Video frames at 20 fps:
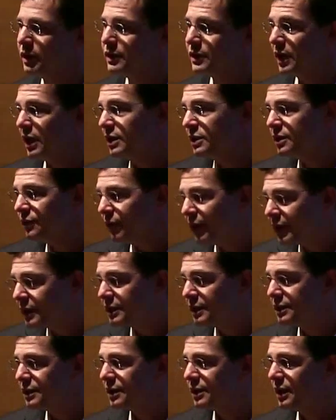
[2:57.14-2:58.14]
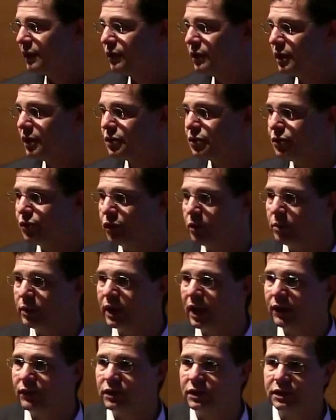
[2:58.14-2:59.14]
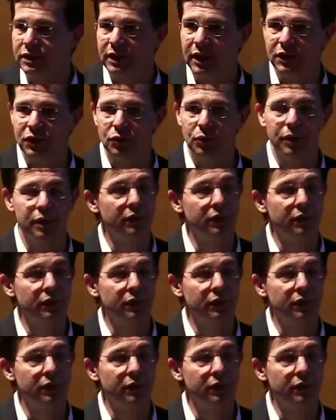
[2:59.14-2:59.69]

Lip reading: Zostavax isn't given intradermally. Obviously, that's what we